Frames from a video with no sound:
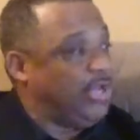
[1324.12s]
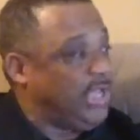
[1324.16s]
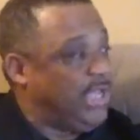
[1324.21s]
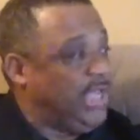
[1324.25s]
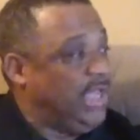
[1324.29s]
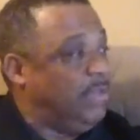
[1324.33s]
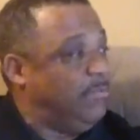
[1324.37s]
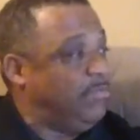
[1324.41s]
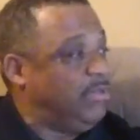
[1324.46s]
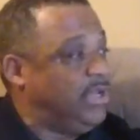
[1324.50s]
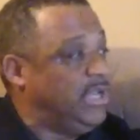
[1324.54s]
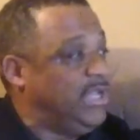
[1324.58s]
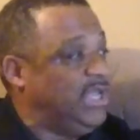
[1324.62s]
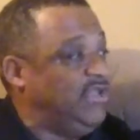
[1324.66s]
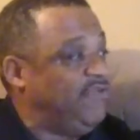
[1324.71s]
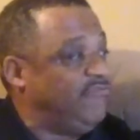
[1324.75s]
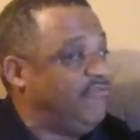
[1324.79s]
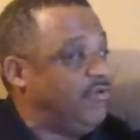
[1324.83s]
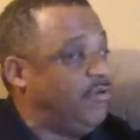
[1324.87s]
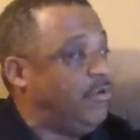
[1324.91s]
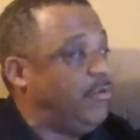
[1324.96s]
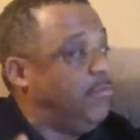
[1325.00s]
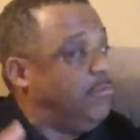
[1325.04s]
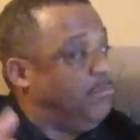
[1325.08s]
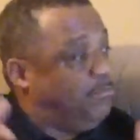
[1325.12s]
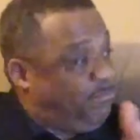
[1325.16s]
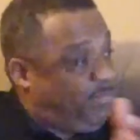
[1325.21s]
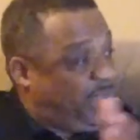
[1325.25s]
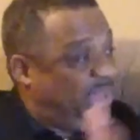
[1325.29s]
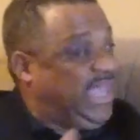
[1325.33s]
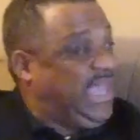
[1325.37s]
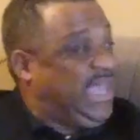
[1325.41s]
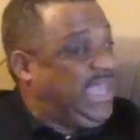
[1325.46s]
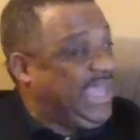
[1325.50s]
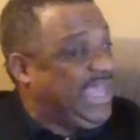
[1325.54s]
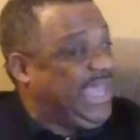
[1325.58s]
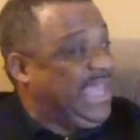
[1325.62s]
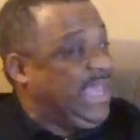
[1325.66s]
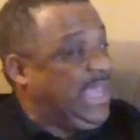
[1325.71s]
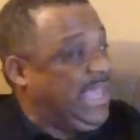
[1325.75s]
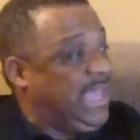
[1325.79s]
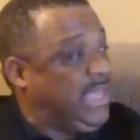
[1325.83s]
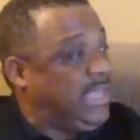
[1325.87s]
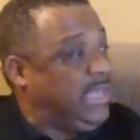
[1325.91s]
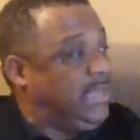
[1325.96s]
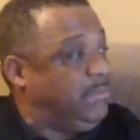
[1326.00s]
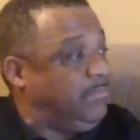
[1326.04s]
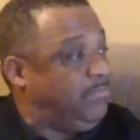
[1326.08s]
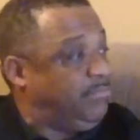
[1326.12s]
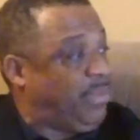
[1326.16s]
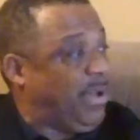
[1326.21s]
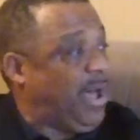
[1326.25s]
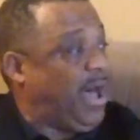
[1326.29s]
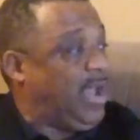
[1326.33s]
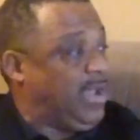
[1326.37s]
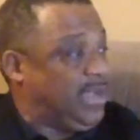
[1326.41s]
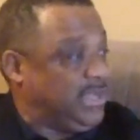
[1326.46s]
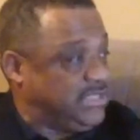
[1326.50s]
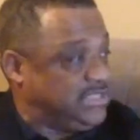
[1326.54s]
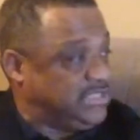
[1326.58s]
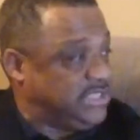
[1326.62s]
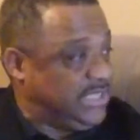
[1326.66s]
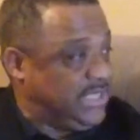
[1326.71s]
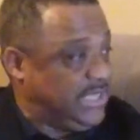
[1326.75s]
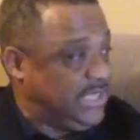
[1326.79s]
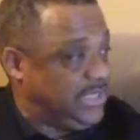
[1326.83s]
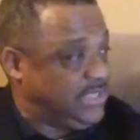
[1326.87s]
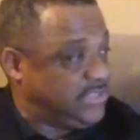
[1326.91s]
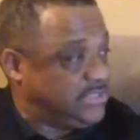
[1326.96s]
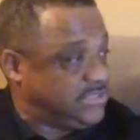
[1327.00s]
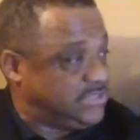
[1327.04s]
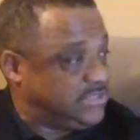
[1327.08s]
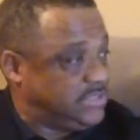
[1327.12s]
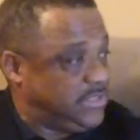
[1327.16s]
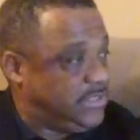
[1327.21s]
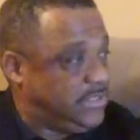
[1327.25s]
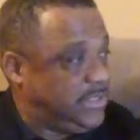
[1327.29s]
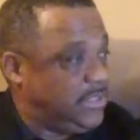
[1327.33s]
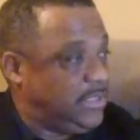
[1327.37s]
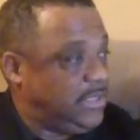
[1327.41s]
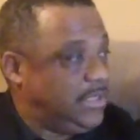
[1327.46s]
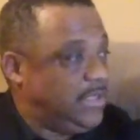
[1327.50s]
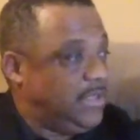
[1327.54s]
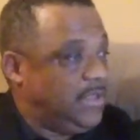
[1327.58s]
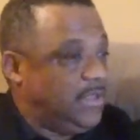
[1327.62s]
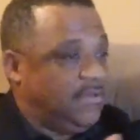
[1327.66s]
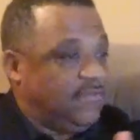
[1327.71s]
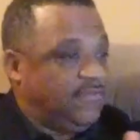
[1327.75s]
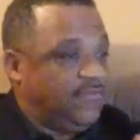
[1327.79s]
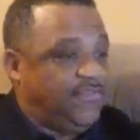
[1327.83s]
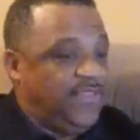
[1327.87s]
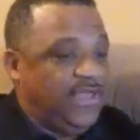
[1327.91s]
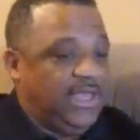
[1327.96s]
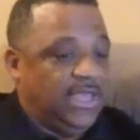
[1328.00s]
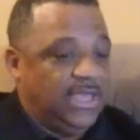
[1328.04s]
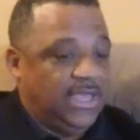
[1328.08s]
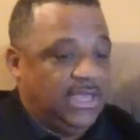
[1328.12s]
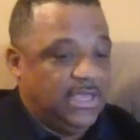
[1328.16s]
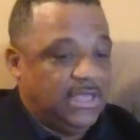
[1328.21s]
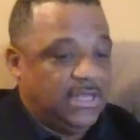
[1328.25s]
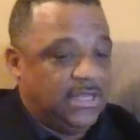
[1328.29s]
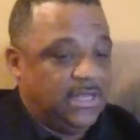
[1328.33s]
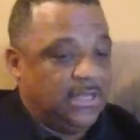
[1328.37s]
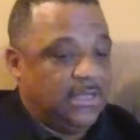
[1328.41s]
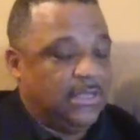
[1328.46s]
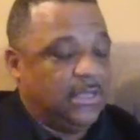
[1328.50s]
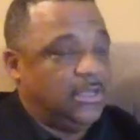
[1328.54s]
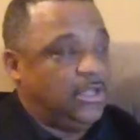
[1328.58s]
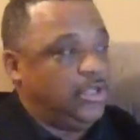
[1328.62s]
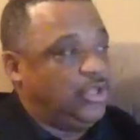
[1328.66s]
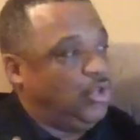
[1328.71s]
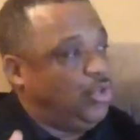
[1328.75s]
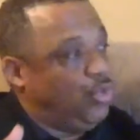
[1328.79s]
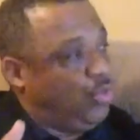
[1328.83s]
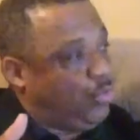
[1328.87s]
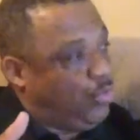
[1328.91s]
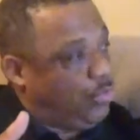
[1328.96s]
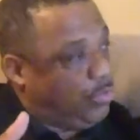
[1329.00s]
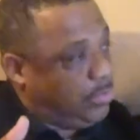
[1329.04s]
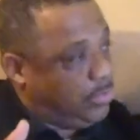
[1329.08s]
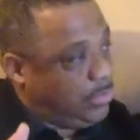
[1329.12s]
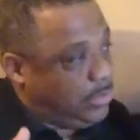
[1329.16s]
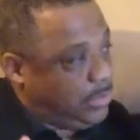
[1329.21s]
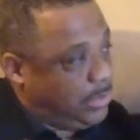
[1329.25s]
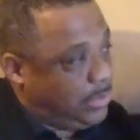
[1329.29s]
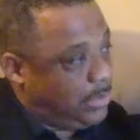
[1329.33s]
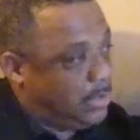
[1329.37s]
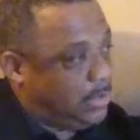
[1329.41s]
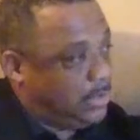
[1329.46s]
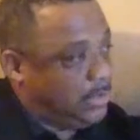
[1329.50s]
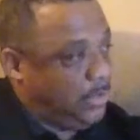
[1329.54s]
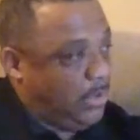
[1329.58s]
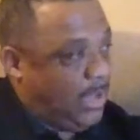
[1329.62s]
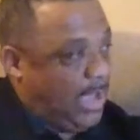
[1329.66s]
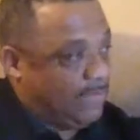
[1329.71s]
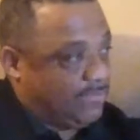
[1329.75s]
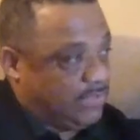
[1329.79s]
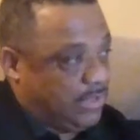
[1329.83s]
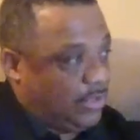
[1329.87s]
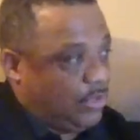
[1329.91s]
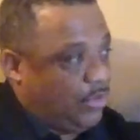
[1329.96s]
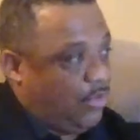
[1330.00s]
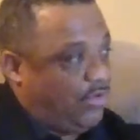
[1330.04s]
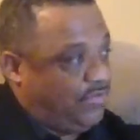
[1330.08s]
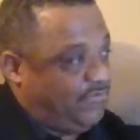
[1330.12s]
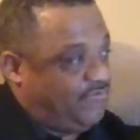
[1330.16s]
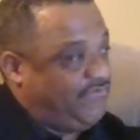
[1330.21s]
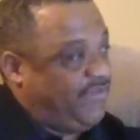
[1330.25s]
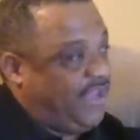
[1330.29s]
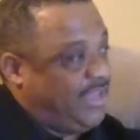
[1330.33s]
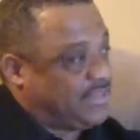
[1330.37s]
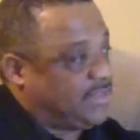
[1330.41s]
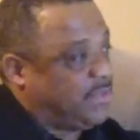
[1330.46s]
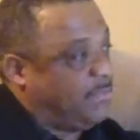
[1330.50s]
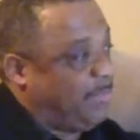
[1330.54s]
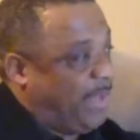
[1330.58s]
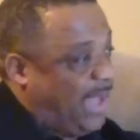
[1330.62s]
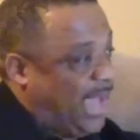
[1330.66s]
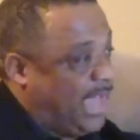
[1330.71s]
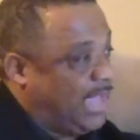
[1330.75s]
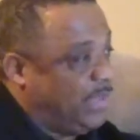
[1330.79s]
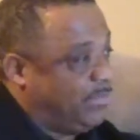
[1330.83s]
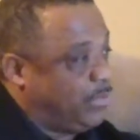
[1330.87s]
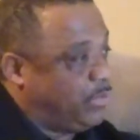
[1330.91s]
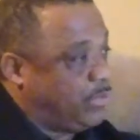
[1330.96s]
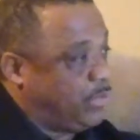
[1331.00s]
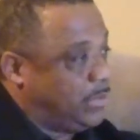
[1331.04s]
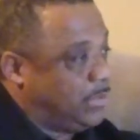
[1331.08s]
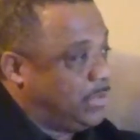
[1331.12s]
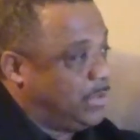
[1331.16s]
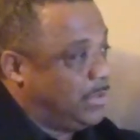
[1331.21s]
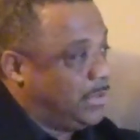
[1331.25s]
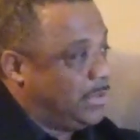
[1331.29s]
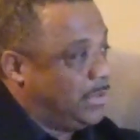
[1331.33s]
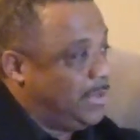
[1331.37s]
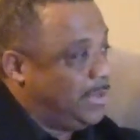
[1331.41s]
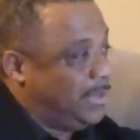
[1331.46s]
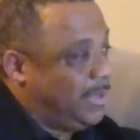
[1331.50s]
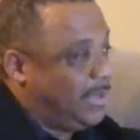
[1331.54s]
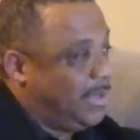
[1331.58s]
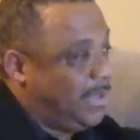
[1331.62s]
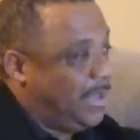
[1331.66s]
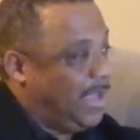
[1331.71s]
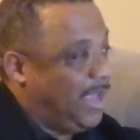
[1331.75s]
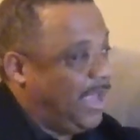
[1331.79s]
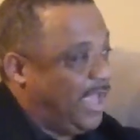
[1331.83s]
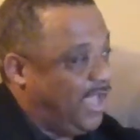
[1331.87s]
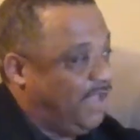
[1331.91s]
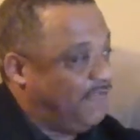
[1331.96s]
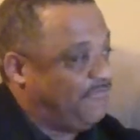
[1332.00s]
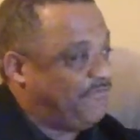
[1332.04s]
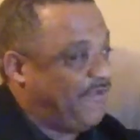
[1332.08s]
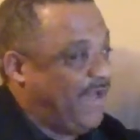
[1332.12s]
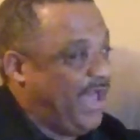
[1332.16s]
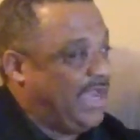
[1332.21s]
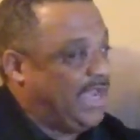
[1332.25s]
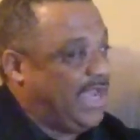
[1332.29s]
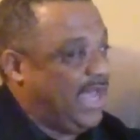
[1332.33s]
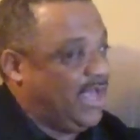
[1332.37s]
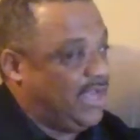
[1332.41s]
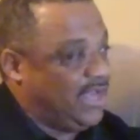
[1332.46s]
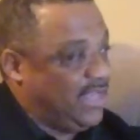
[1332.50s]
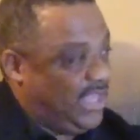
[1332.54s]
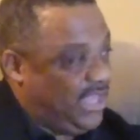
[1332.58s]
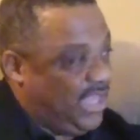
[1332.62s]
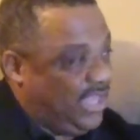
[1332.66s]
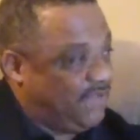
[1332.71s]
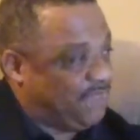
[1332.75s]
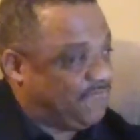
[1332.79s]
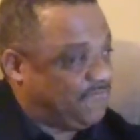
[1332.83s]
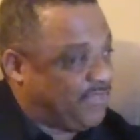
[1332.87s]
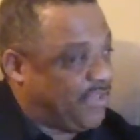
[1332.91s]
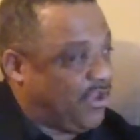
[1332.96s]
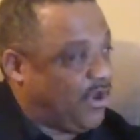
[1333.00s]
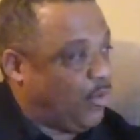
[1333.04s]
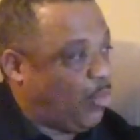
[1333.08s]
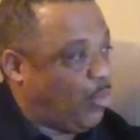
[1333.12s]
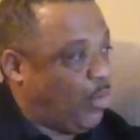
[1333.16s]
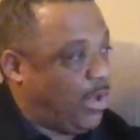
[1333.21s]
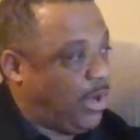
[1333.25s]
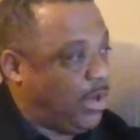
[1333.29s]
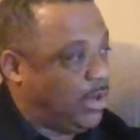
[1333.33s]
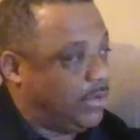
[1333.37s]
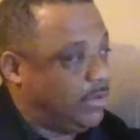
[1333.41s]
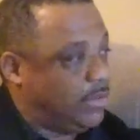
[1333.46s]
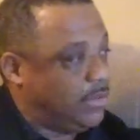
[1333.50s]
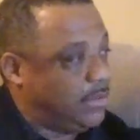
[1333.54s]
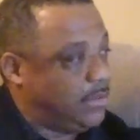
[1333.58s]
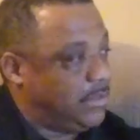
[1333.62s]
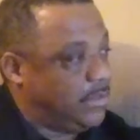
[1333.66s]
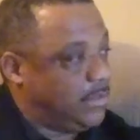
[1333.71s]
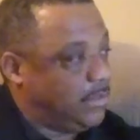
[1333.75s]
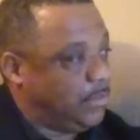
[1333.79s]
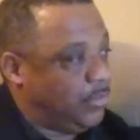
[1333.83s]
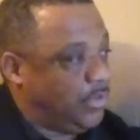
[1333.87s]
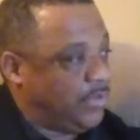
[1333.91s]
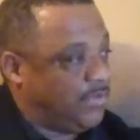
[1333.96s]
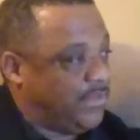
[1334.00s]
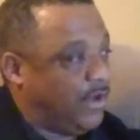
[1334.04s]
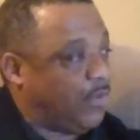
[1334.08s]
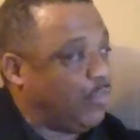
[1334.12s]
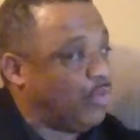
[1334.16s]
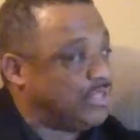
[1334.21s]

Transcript: again believer be in politics, then you have to go and vet the Bible and find out if there were. Well, there